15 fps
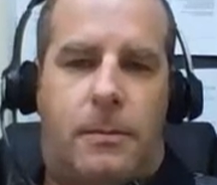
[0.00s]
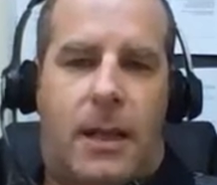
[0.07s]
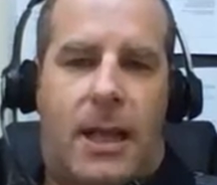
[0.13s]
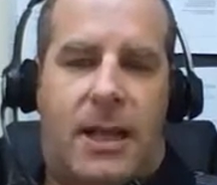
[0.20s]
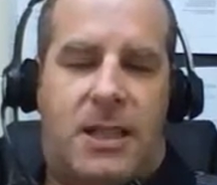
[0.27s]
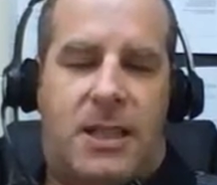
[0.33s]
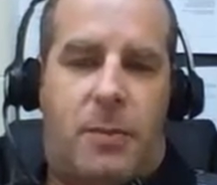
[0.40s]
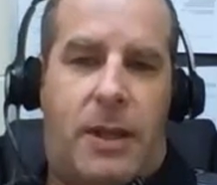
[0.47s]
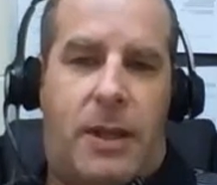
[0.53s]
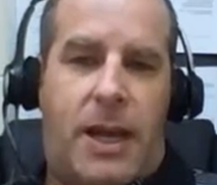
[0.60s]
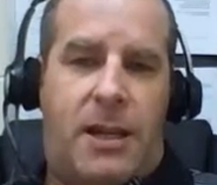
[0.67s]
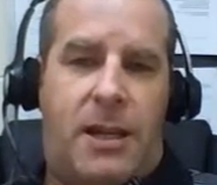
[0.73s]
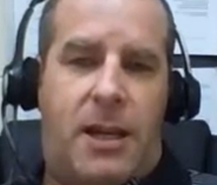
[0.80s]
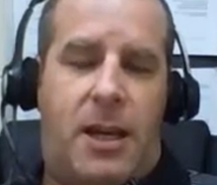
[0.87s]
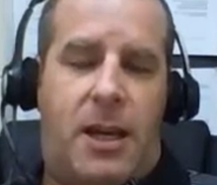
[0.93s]

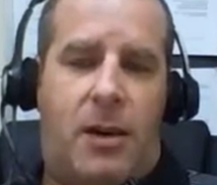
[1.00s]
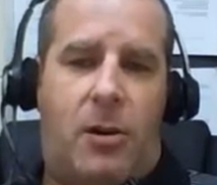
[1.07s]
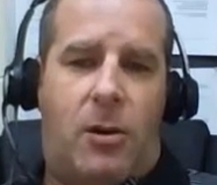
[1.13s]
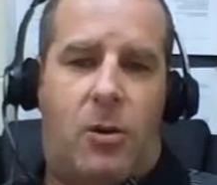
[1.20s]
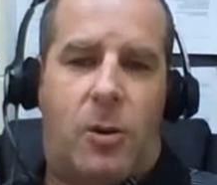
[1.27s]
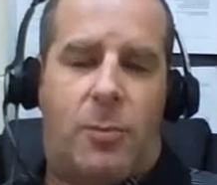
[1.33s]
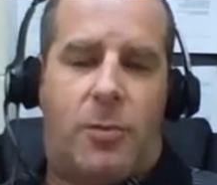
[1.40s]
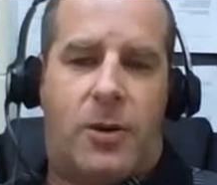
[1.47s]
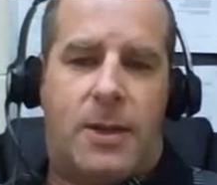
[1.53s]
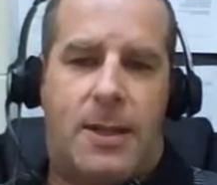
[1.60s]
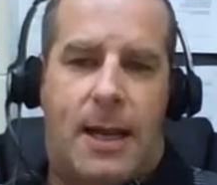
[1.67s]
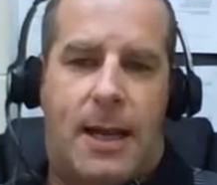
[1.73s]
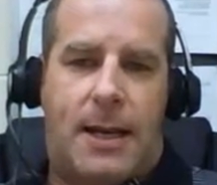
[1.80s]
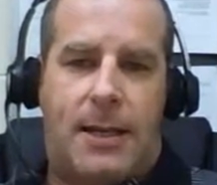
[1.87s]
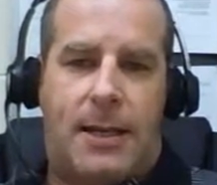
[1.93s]
explained here or
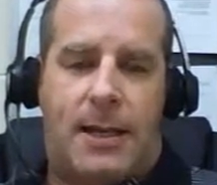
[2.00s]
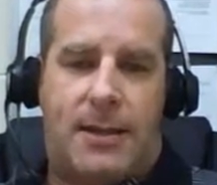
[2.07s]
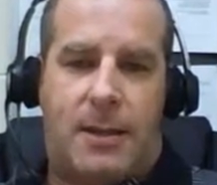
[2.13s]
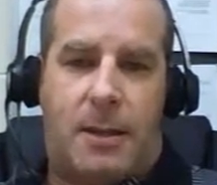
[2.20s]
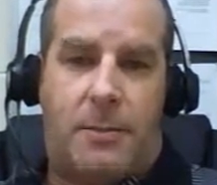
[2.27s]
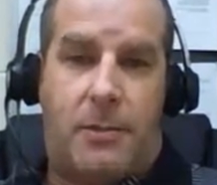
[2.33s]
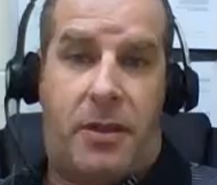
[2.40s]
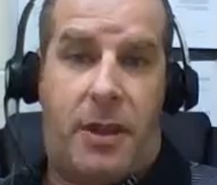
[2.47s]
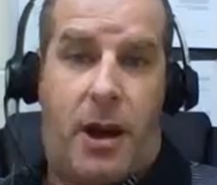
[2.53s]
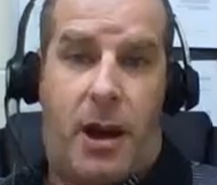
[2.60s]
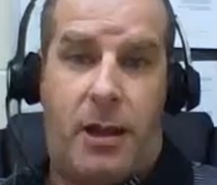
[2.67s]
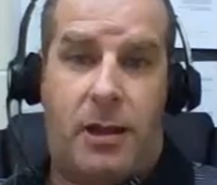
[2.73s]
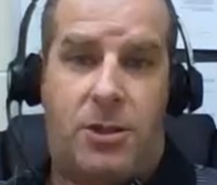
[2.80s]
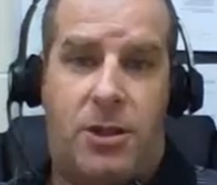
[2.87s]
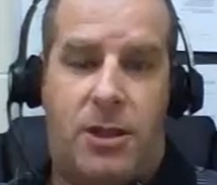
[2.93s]
presented is a
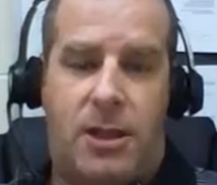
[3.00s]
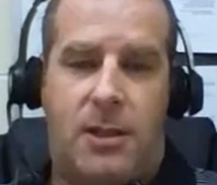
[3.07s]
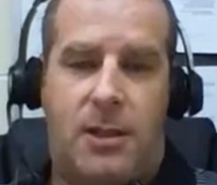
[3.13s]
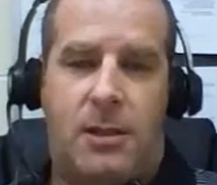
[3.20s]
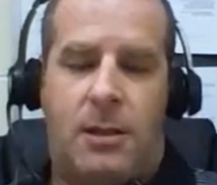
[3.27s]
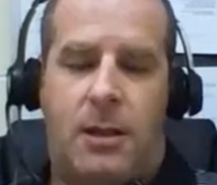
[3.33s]
pathology.